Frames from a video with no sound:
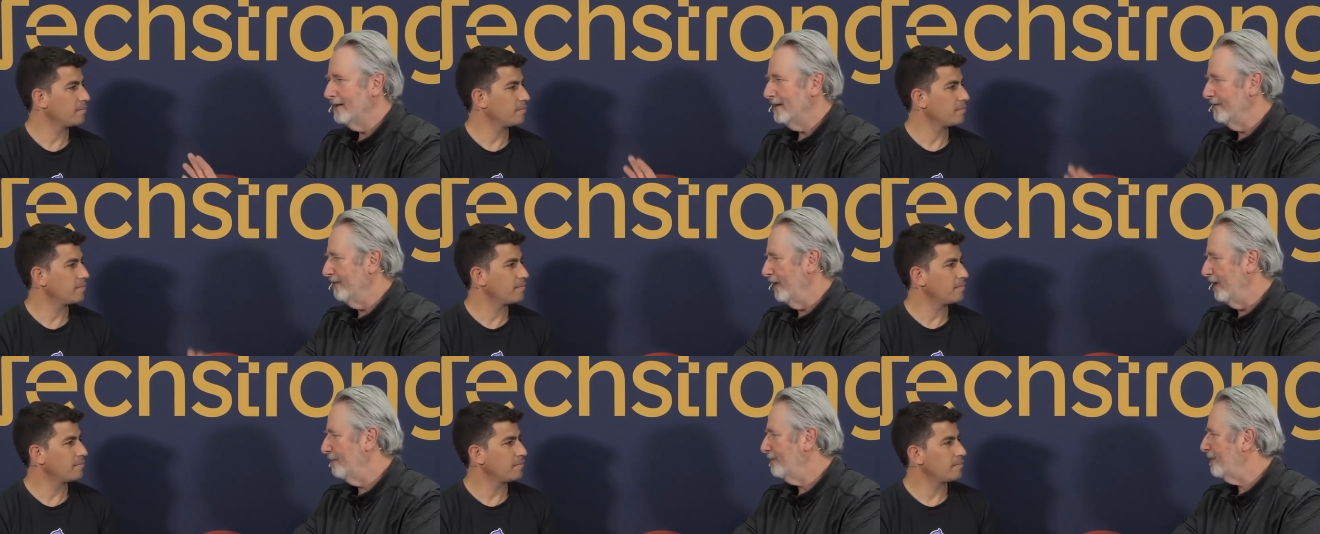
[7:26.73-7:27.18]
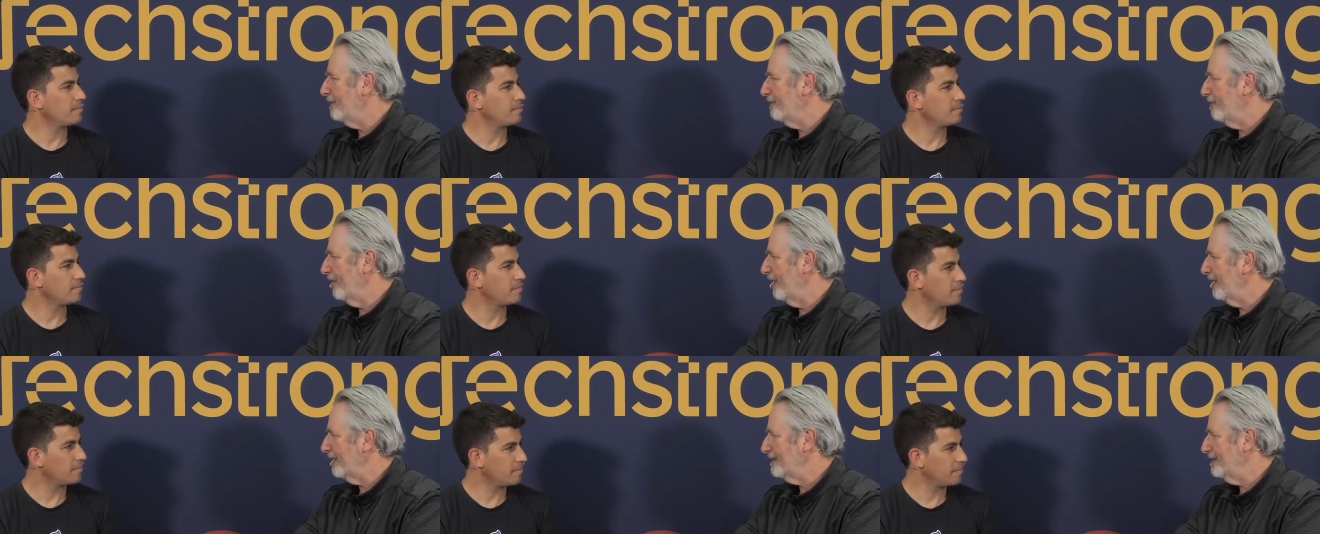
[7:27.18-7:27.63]
Speaker 1: developer
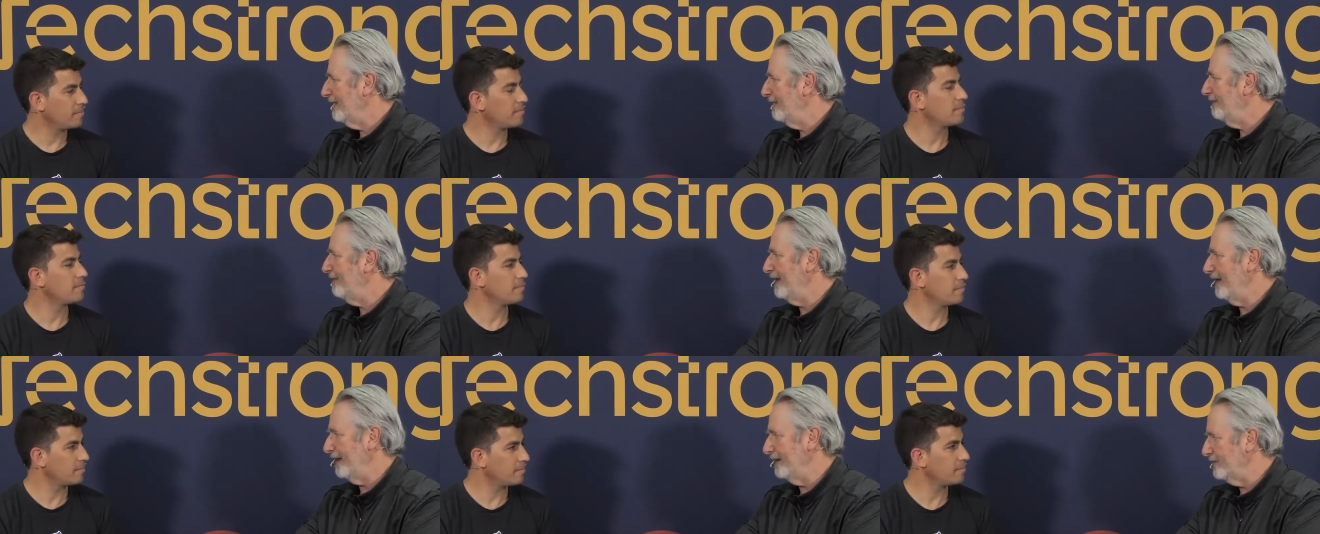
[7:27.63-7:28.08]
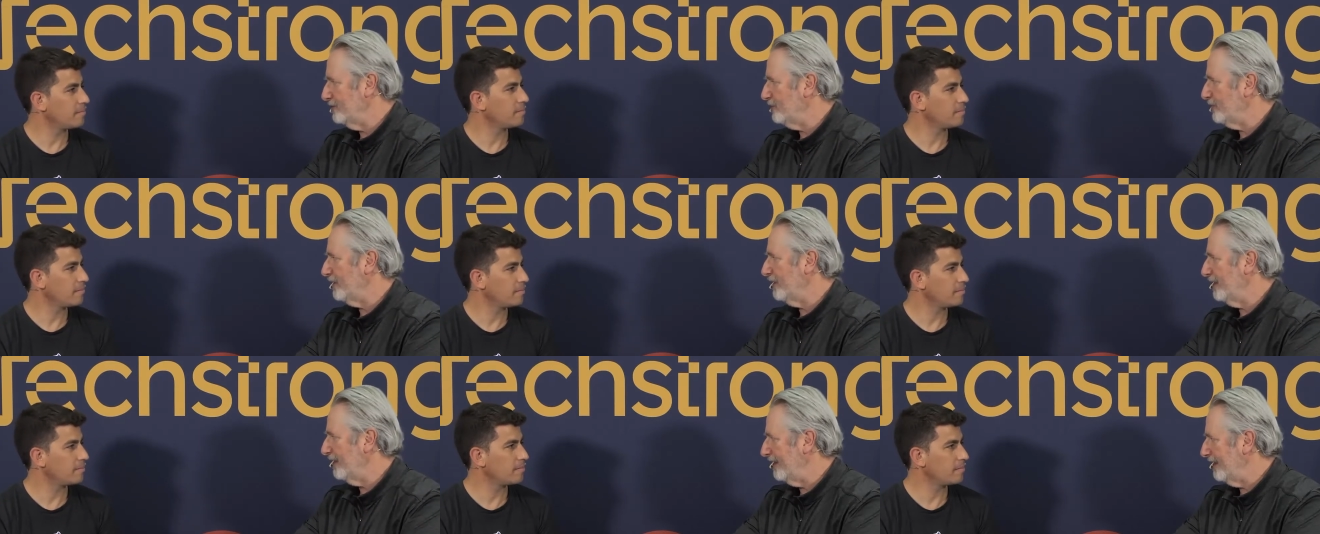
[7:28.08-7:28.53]
productivity,
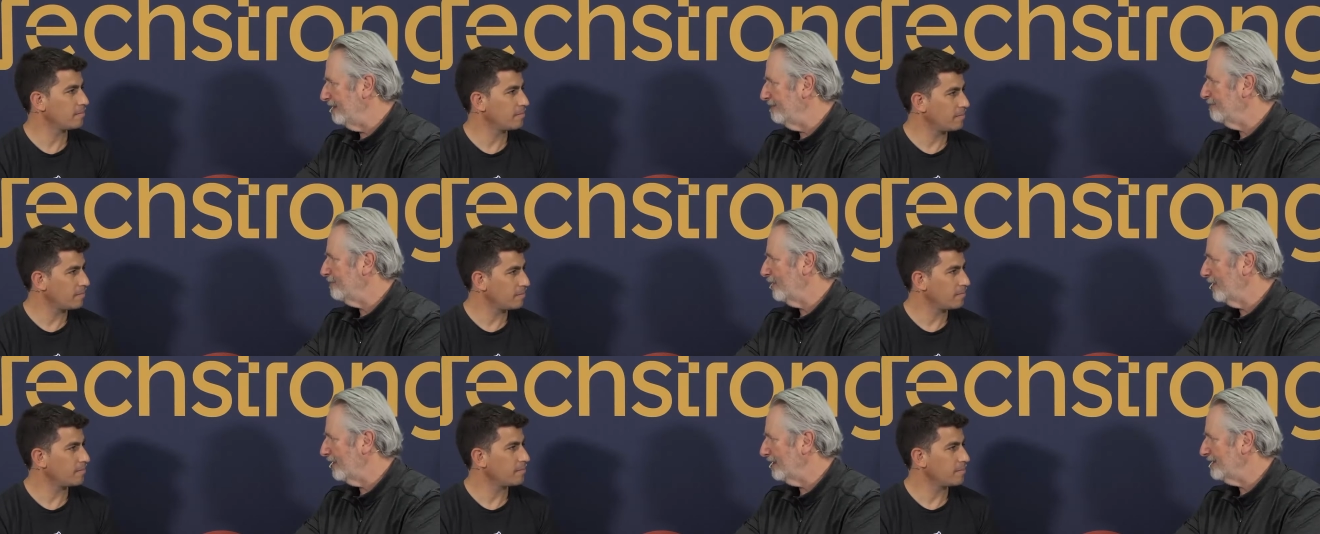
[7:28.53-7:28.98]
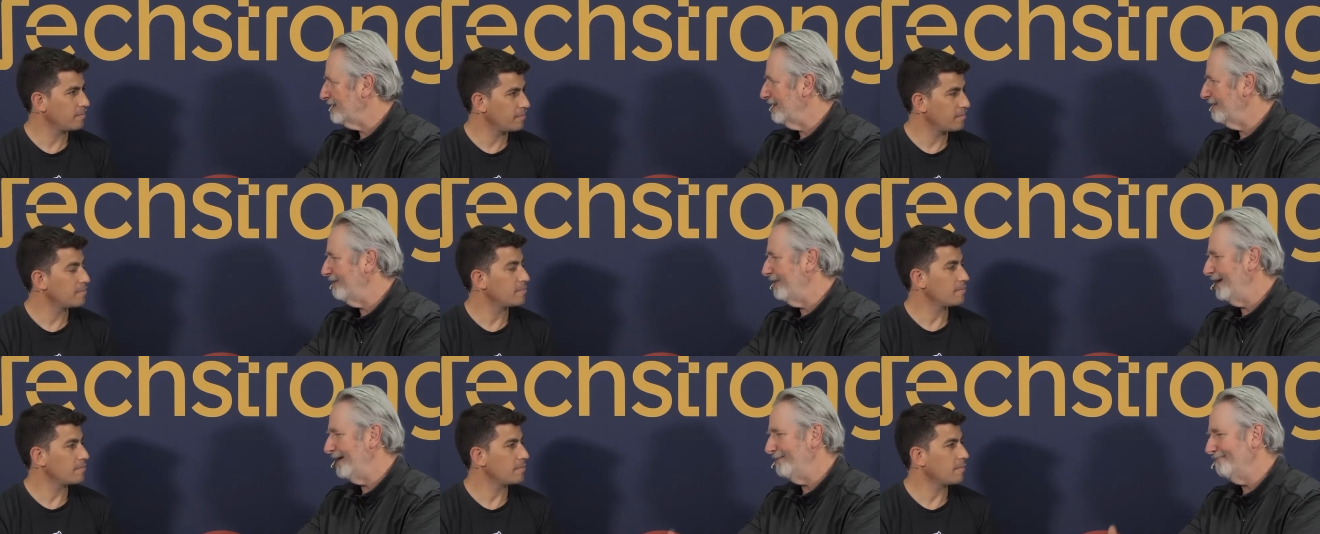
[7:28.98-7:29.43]
engineering
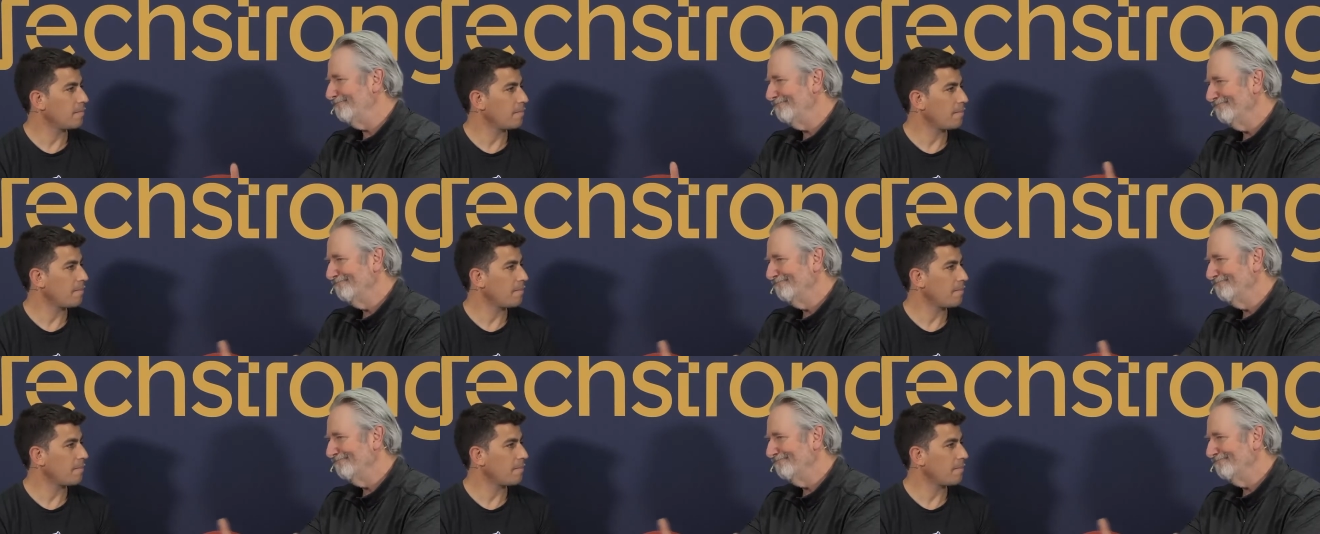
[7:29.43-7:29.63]
productivity.